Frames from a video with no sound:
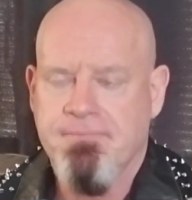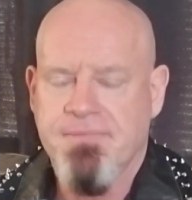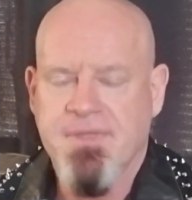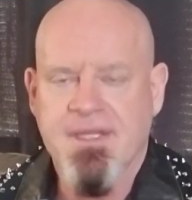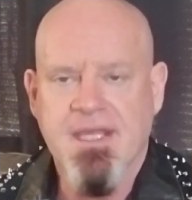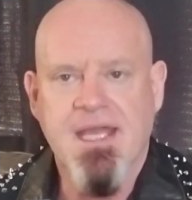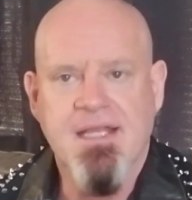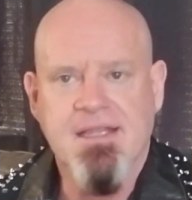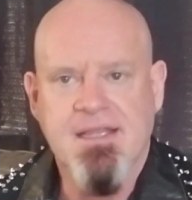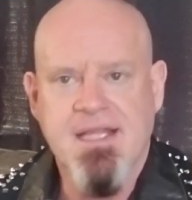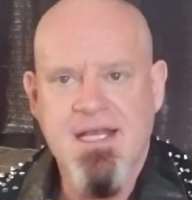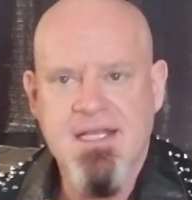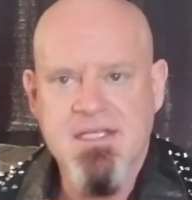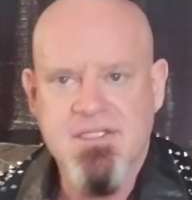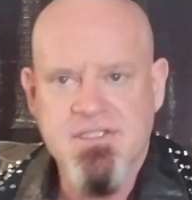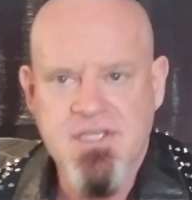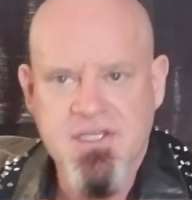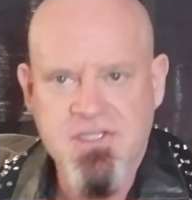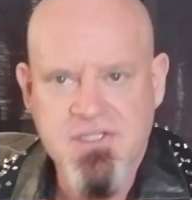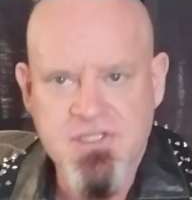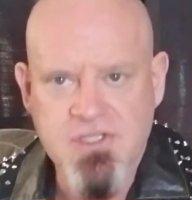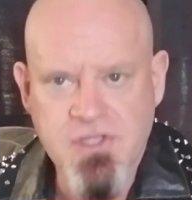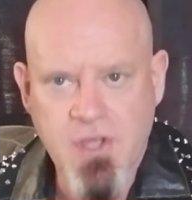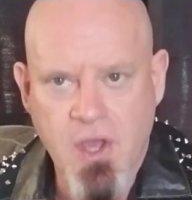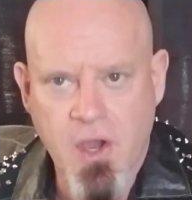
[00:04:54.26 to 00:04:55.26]
It lets
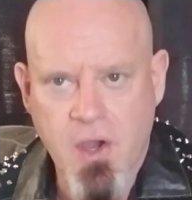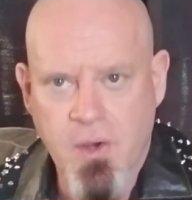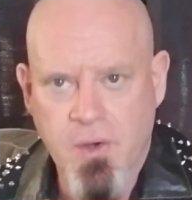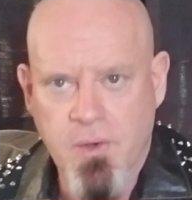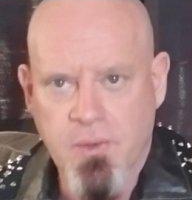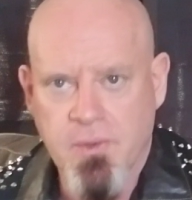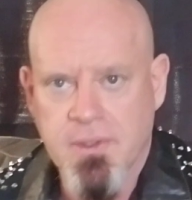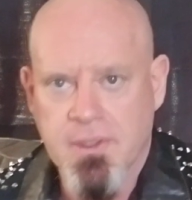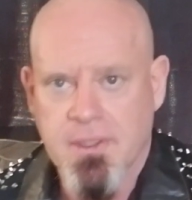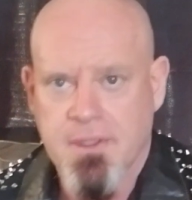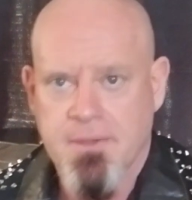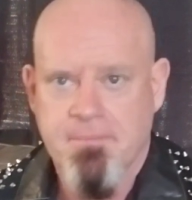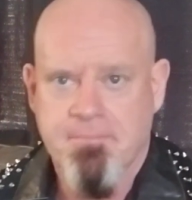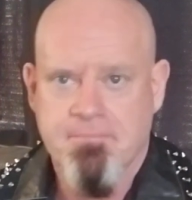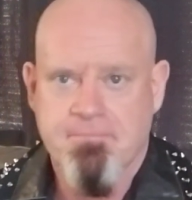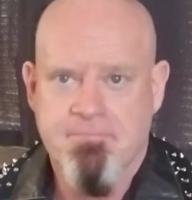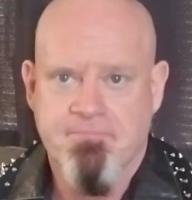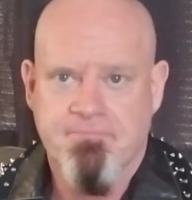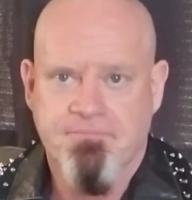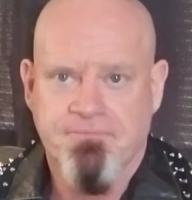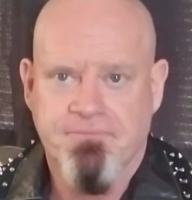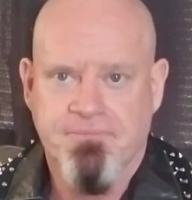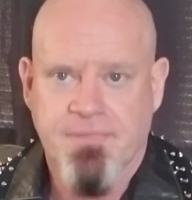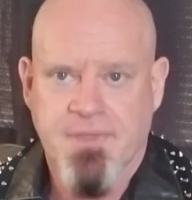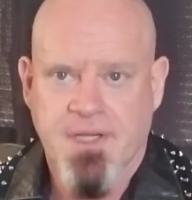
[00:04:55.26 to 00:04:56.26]
us know
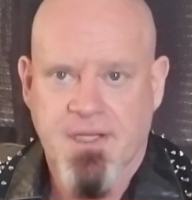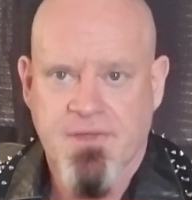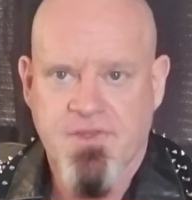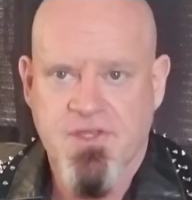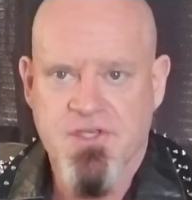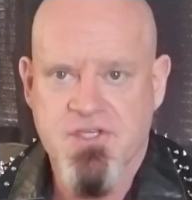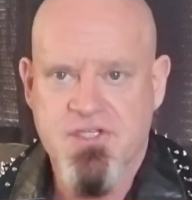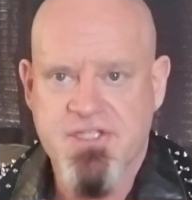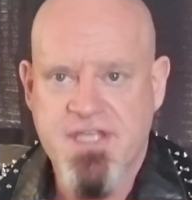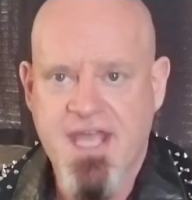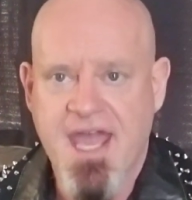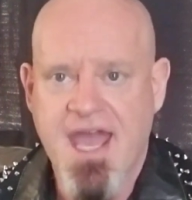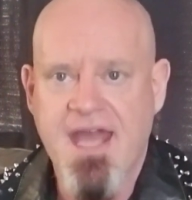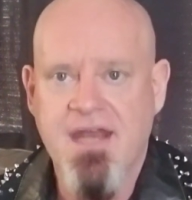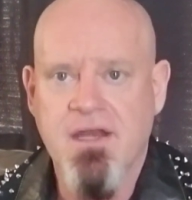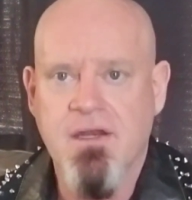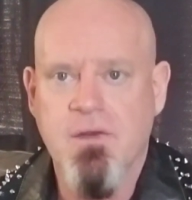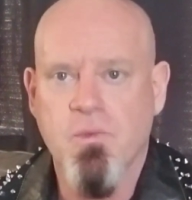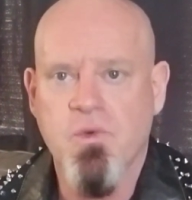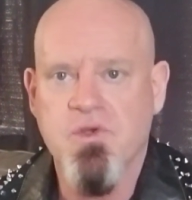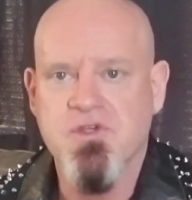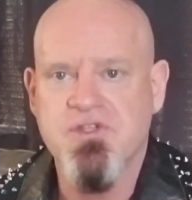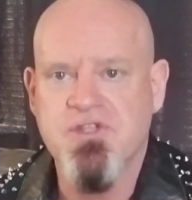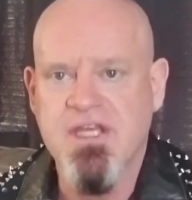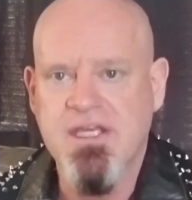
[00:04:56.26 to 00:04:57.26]
that
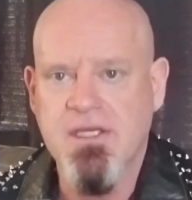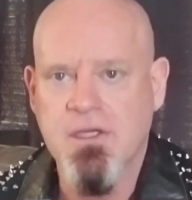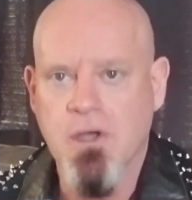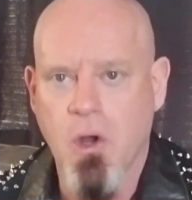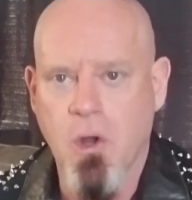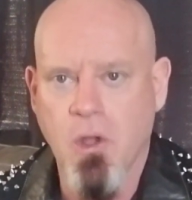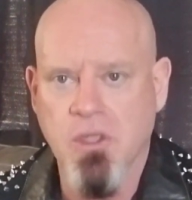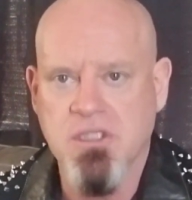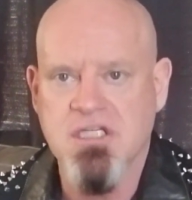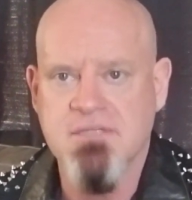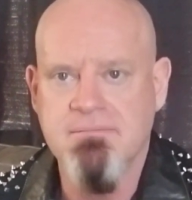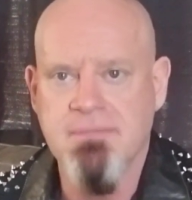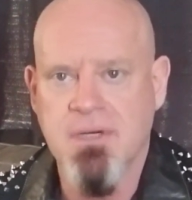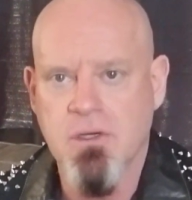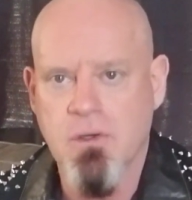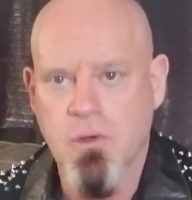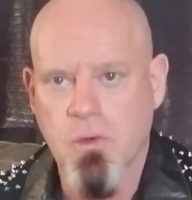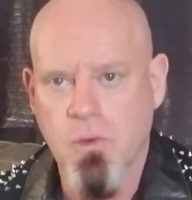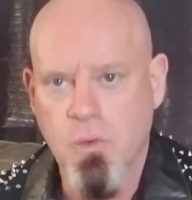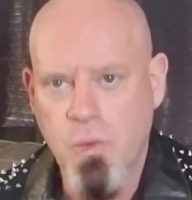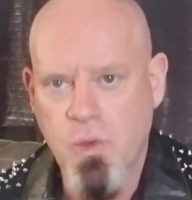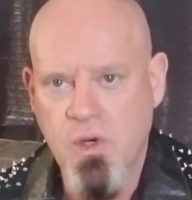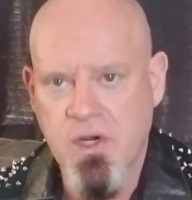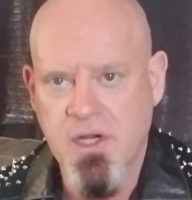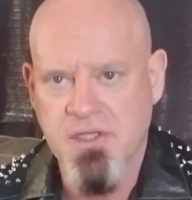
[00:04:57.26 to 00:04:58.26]
Stan was the
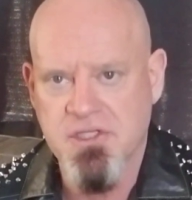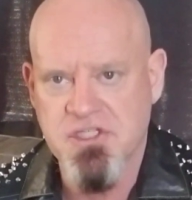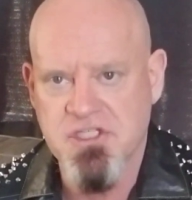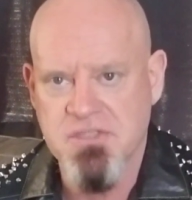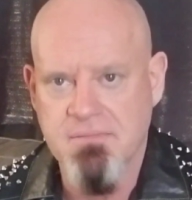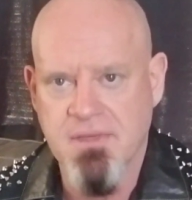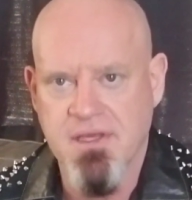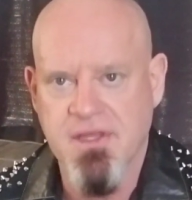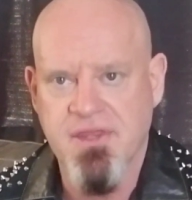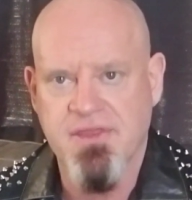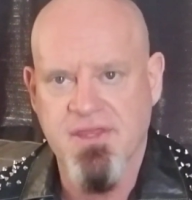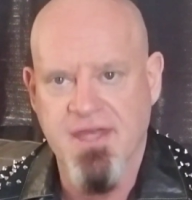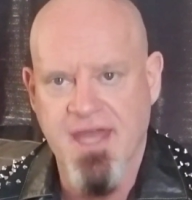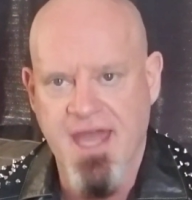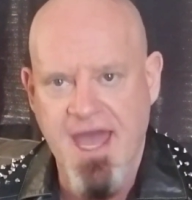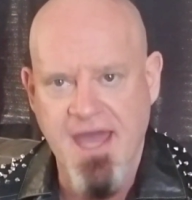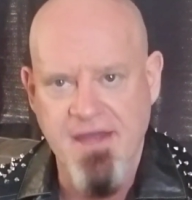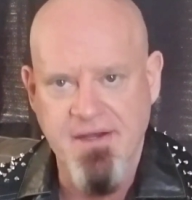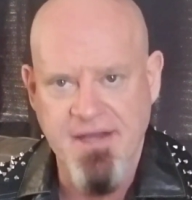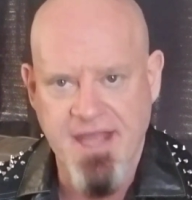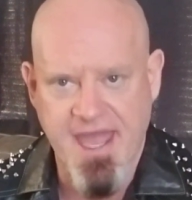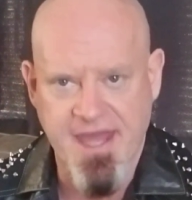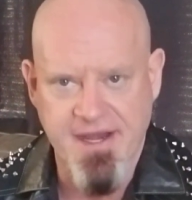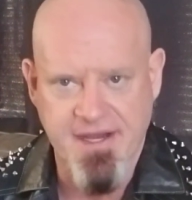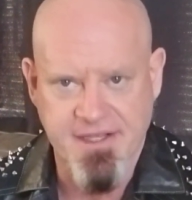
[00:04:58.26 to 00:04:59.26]
ultimate wordsmith
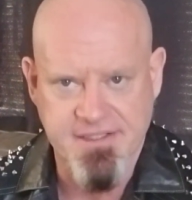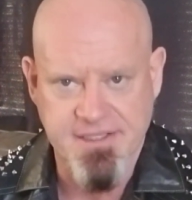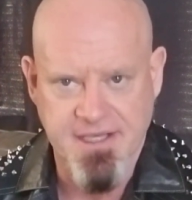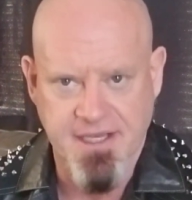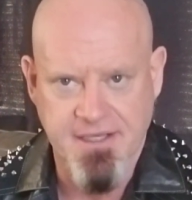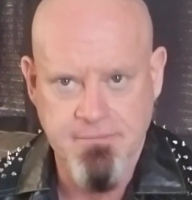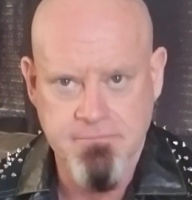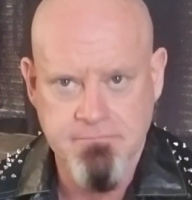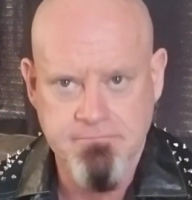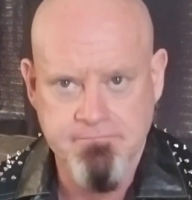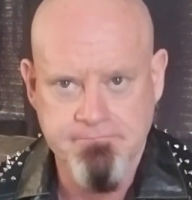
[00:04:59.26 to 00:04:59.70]
and editor.